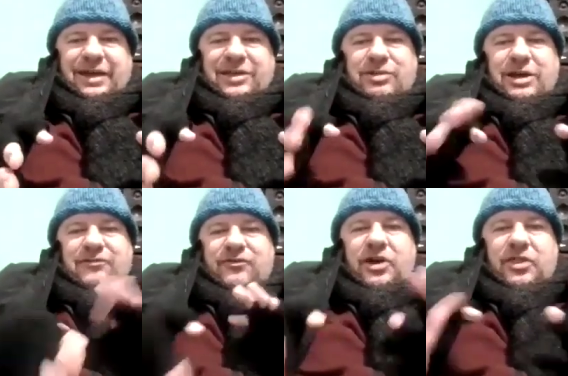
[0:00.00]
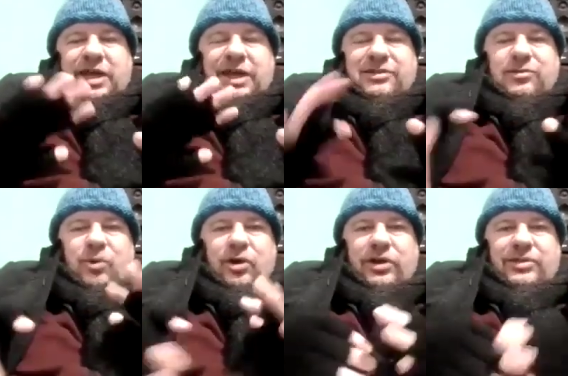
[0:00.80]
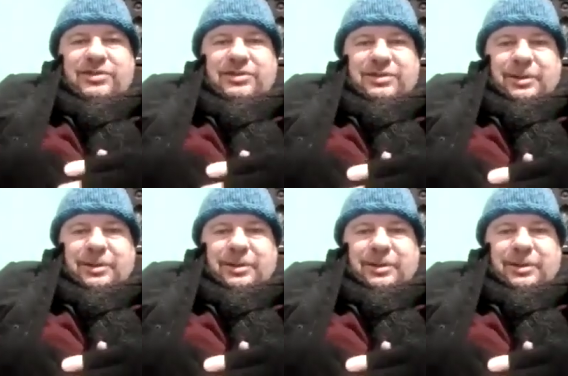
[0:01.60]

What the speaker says: is around 5,000 words.